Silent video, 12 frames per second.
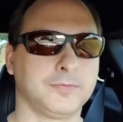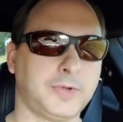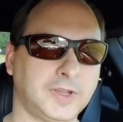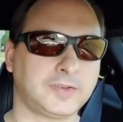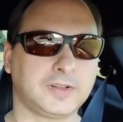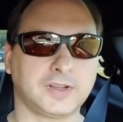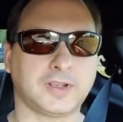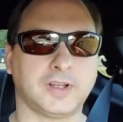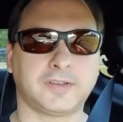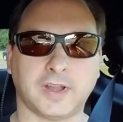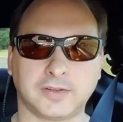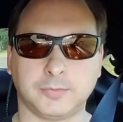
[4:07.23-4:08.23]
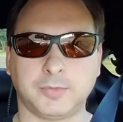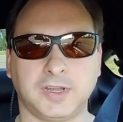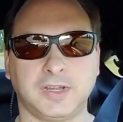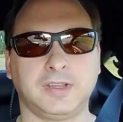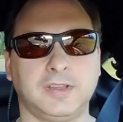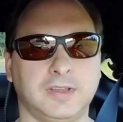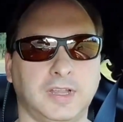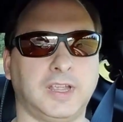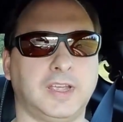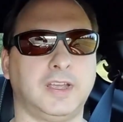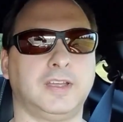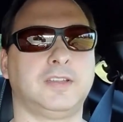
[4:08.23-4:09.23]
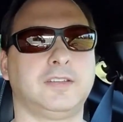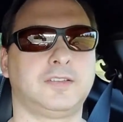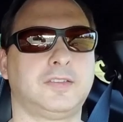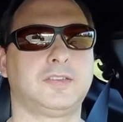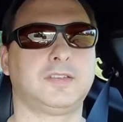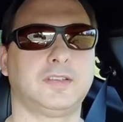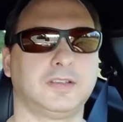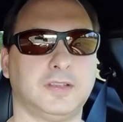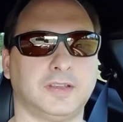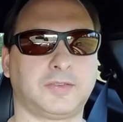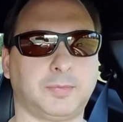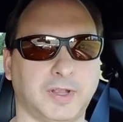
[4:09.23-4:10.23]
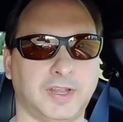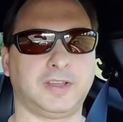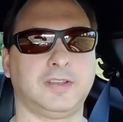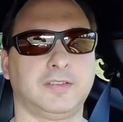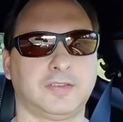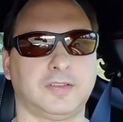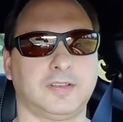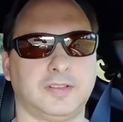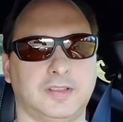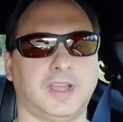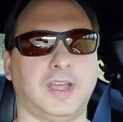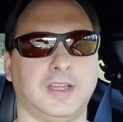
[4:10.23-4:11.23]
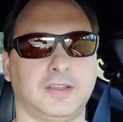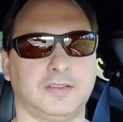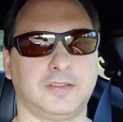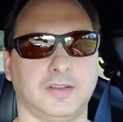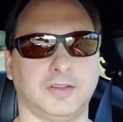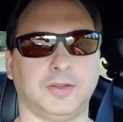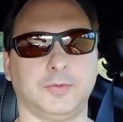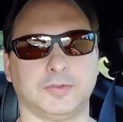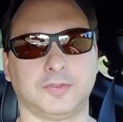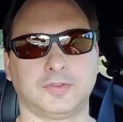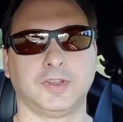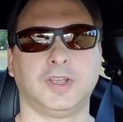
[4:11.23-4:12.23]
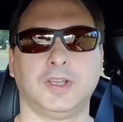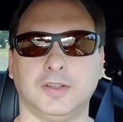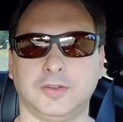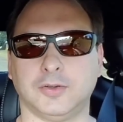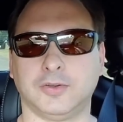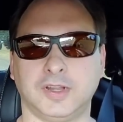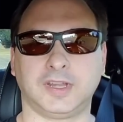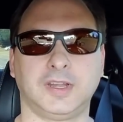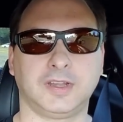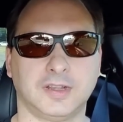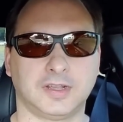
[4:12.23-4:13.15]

basically contacted me and explained that he was doing